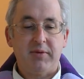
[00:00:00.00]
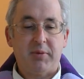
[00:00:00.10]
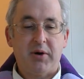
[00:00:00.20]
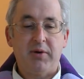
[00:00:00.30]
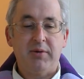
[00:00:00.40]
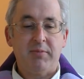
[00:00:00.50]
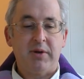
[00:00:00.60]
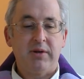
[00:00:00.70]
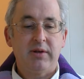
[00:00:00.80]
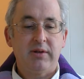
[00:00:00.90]
poem
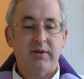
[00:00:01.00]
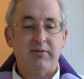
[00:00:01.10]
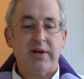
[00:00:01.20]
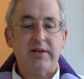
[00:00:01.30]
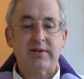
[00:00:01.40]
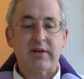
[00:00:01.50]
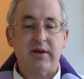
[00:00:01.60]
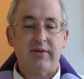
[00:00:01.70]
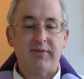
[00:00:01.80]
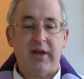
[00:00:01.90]
The Raising
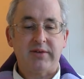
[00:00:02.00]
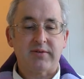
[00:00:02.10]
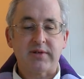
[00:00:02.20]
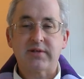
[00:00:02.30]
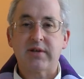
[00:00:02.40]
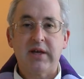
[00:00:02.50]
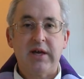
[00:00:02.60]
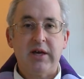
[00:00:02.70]
of Lazarus